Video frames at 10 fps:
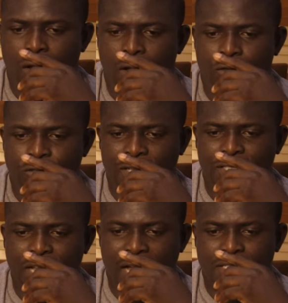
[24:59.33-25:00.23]

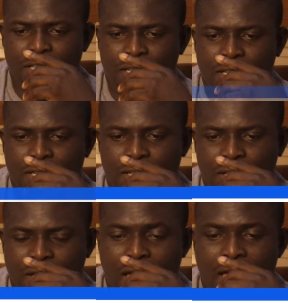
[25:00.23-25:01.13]
Fantastic.
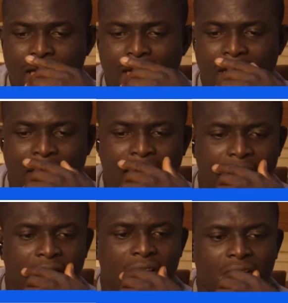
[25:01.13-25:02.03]

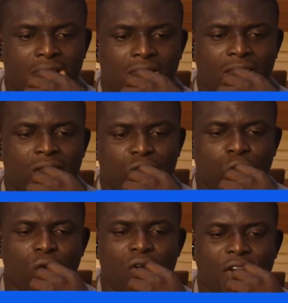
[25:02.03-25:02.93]
Hey,
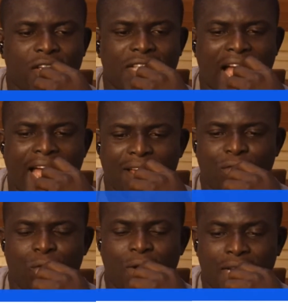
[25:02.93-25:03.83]
Joe Grace. Hi,
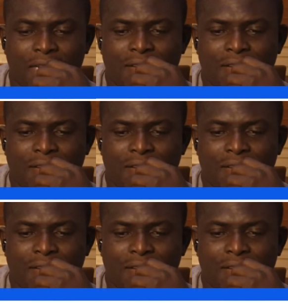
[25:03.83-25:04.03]
everyone.